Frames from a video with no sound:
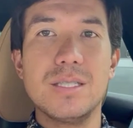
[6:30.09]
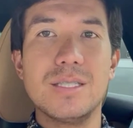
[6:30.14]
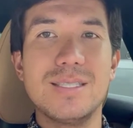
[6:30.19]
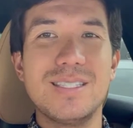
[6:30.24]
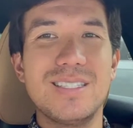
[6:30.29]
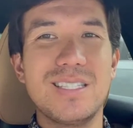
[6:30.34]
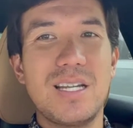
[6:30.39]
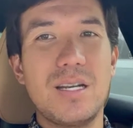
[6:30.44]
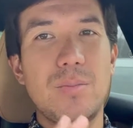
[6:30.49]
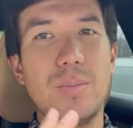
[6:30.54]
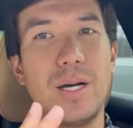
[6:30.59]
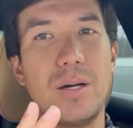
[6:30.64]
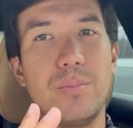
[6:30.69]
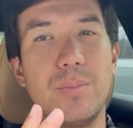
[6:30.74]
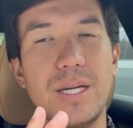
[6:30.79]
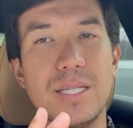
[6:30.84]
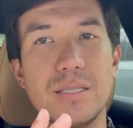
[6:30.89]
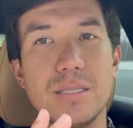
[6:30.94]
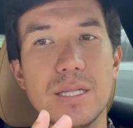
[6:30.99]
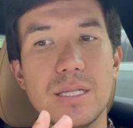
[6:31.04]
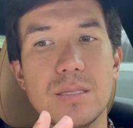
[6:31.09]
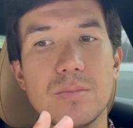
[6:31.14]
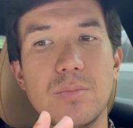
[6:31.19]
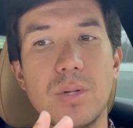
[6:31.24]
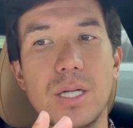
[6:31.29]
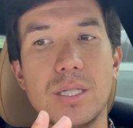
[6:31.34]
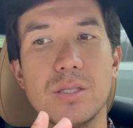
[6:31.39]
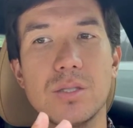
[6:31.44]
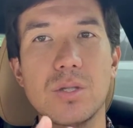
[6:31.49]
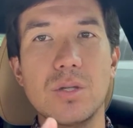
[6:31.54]
It said about by 6
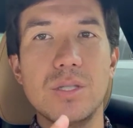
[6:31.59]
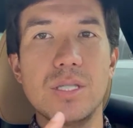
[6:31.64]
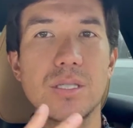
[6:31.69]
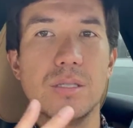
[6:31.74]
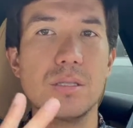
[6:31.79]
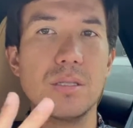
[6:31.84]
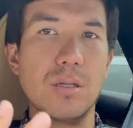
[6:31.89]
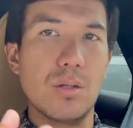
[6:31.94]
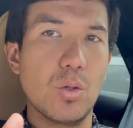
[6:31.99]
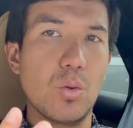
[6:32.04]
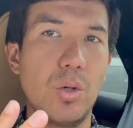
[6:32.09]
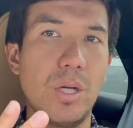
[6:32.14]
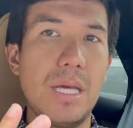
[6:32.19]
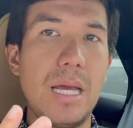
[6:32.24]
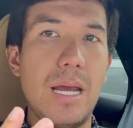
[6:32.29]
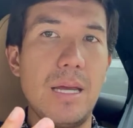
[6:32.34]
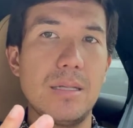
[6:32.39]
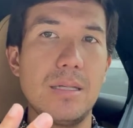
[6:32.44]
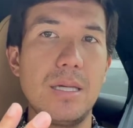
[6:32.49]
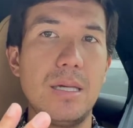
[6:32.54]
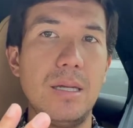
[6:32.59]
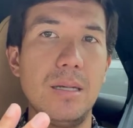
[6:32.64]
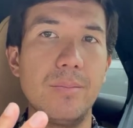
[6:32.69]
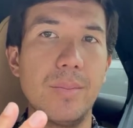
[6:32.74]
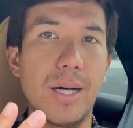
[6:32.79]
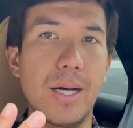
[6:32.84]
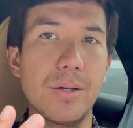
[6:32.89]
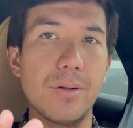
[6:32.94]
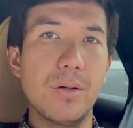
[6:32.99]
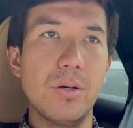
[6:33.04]
months. So this is a 2018
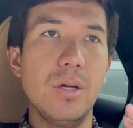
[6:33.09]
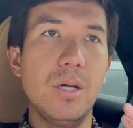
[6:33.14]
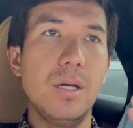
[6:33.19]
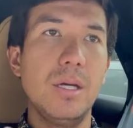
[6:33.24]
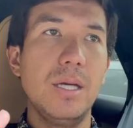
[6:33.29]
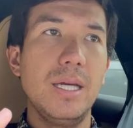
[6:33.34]
model.